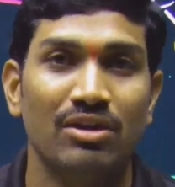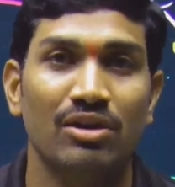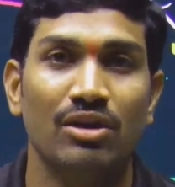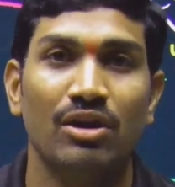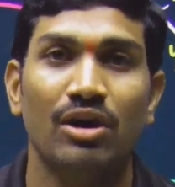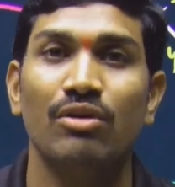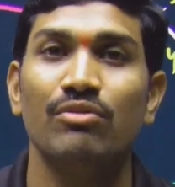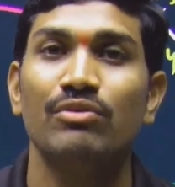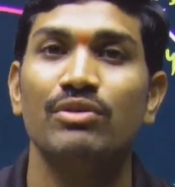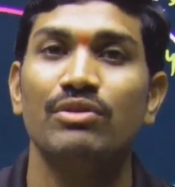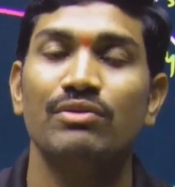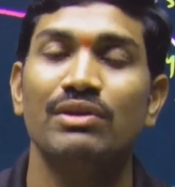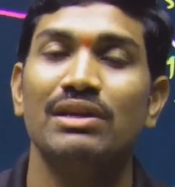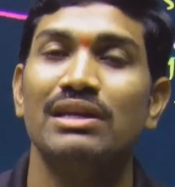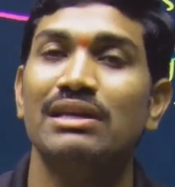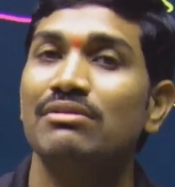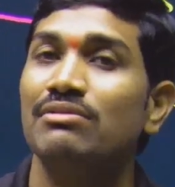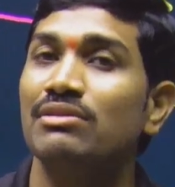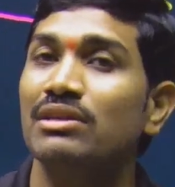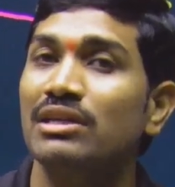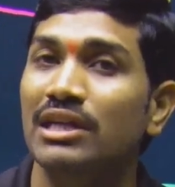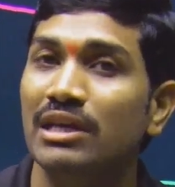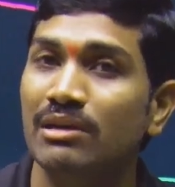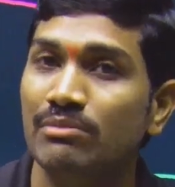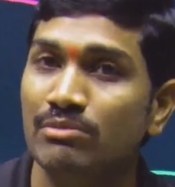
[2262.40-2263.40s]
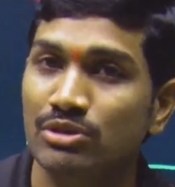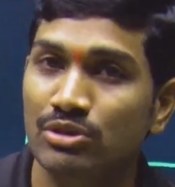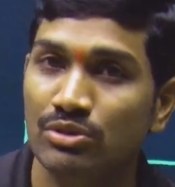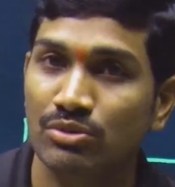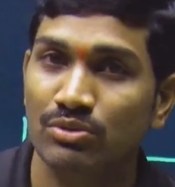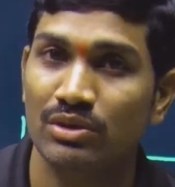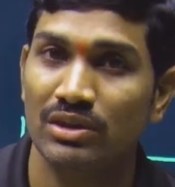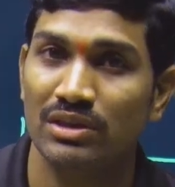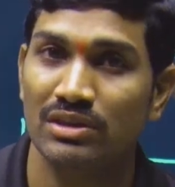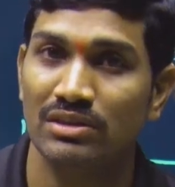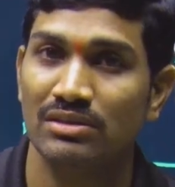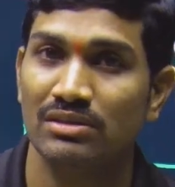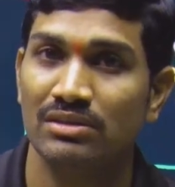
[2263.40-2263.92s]
How you will give the names to
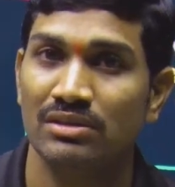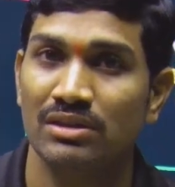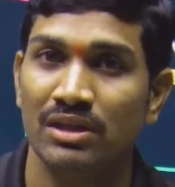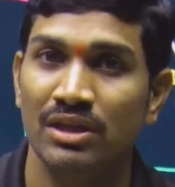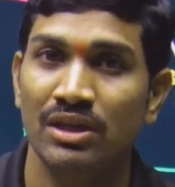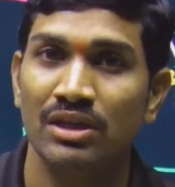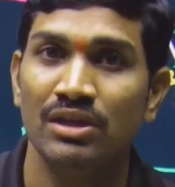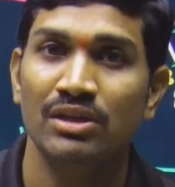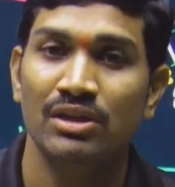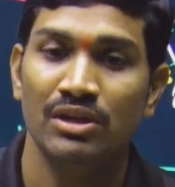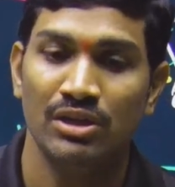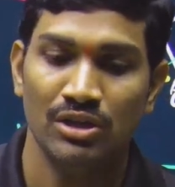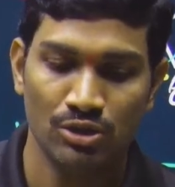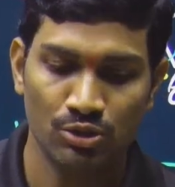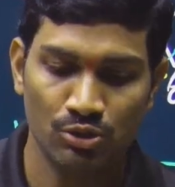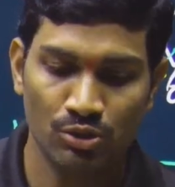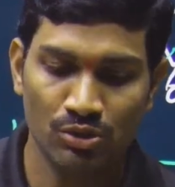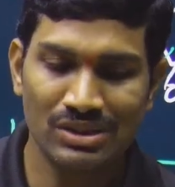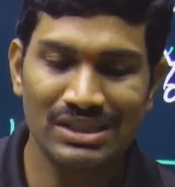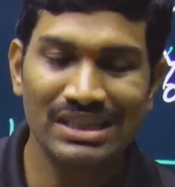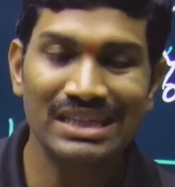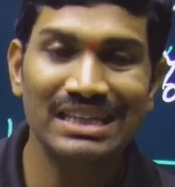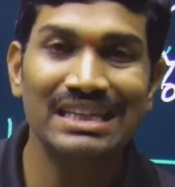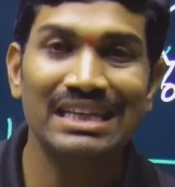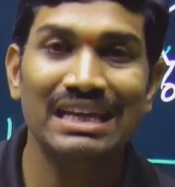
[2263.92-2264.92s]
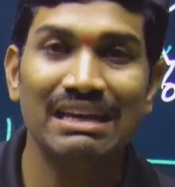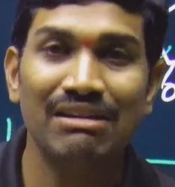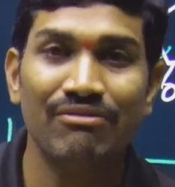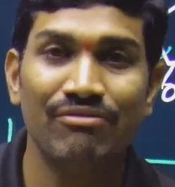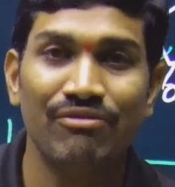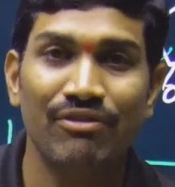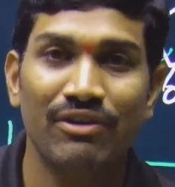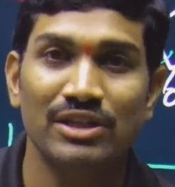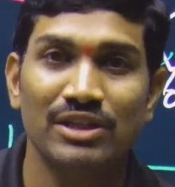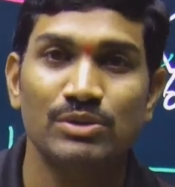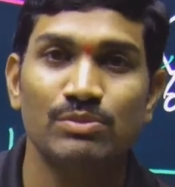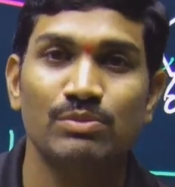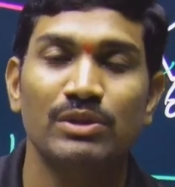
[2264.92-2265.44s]
this? So single
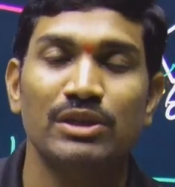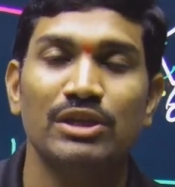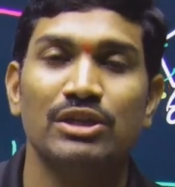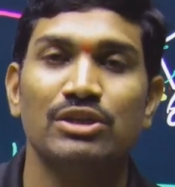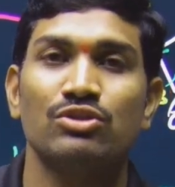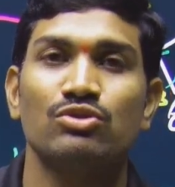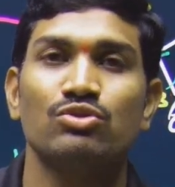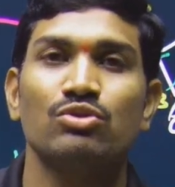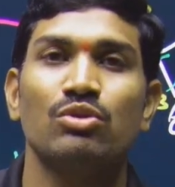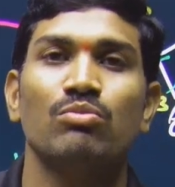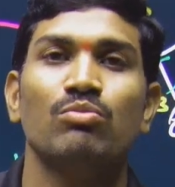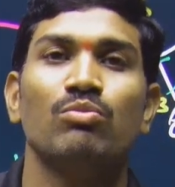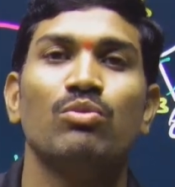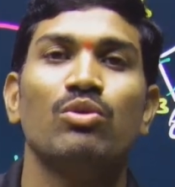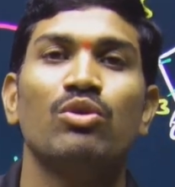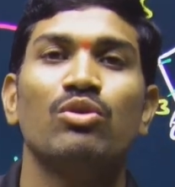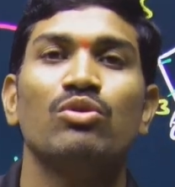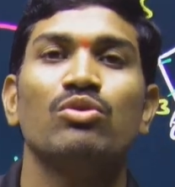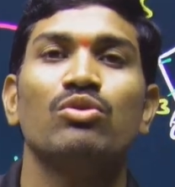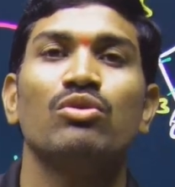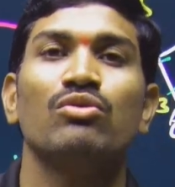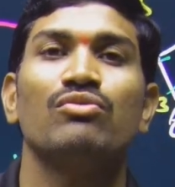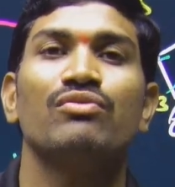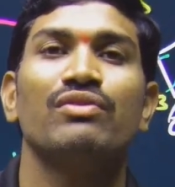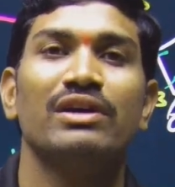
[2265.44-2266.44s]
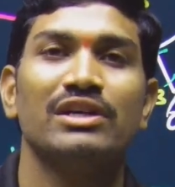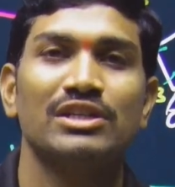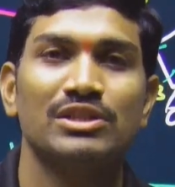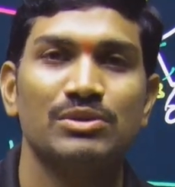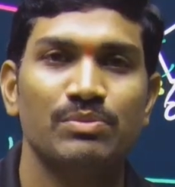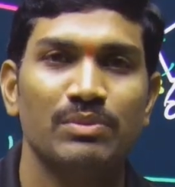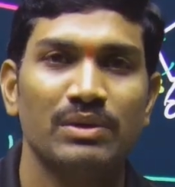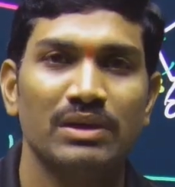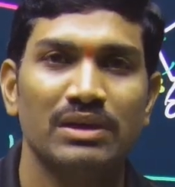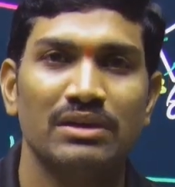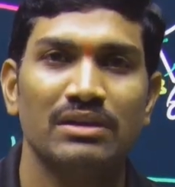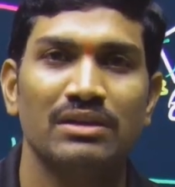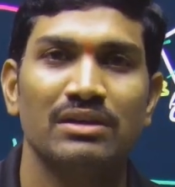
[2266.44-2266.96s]
phosphate, so
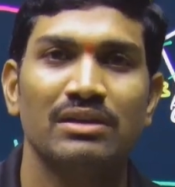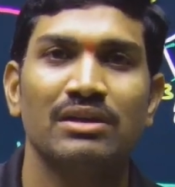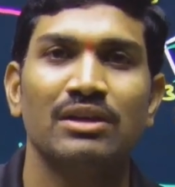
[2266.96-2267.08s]
monophosphate.